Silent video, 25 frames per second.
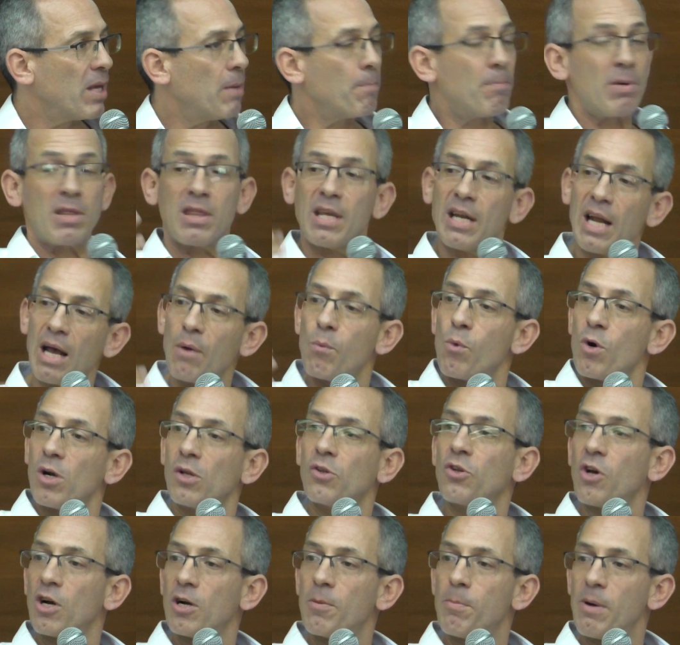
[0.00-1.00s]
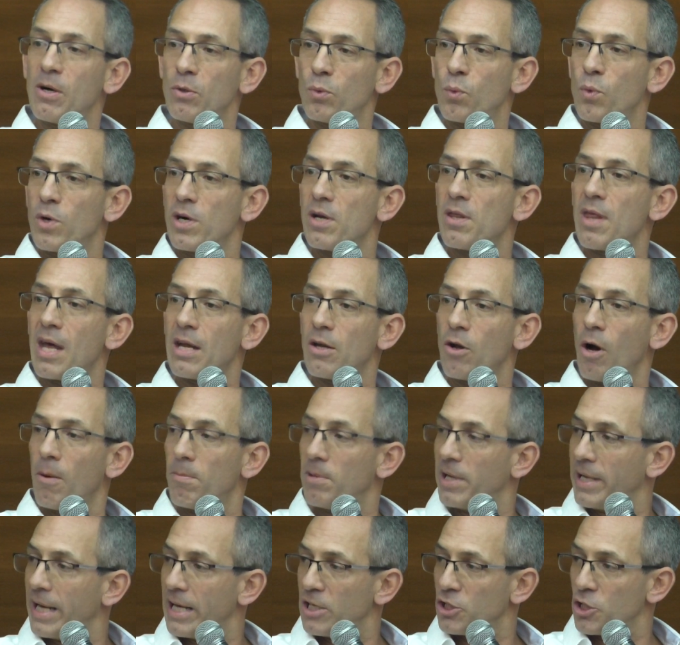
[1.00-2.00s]
but then I want to talk about where that
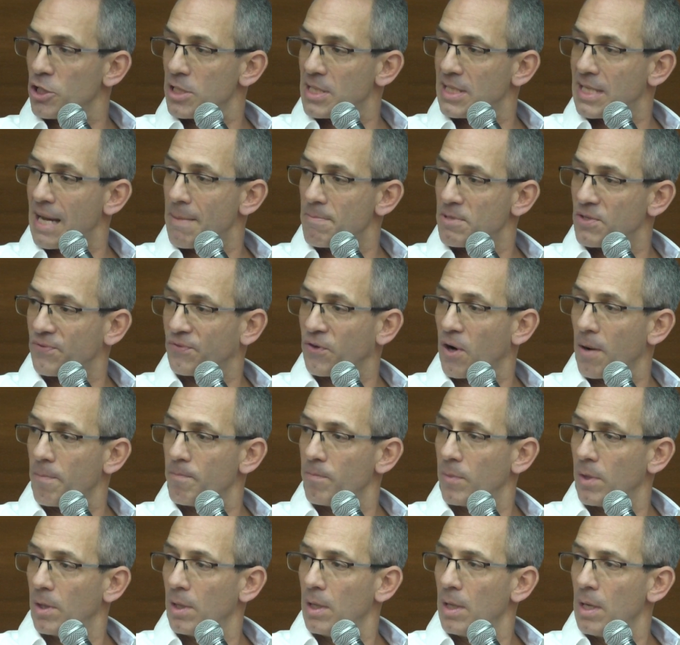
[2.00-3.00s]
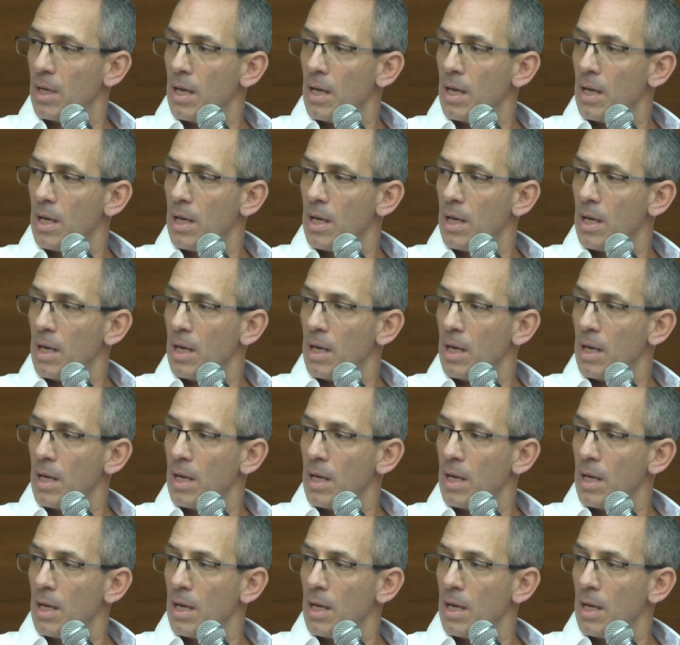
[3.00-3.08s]
obligation stems from,